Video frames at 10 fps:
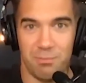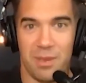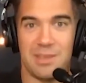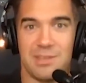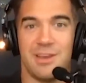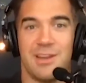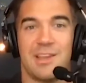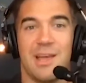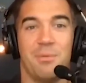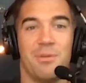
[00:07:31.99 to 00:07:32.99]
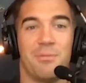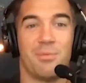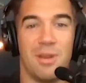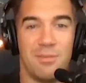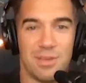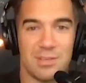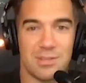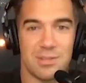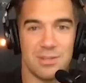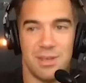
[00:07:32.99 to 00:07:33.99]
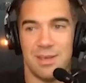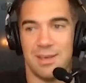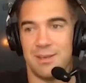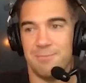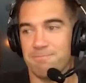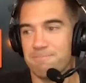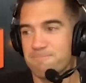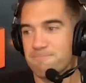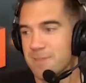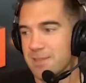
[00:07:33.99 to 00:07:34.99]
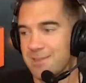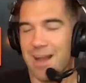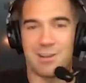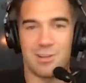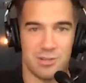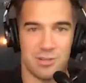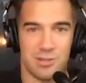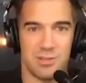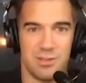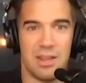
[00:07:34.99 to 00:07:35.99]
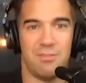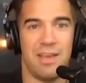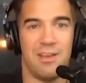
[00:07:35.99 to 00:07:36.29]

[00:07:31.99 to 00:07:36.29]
based on a couple of previous um, doctors that I've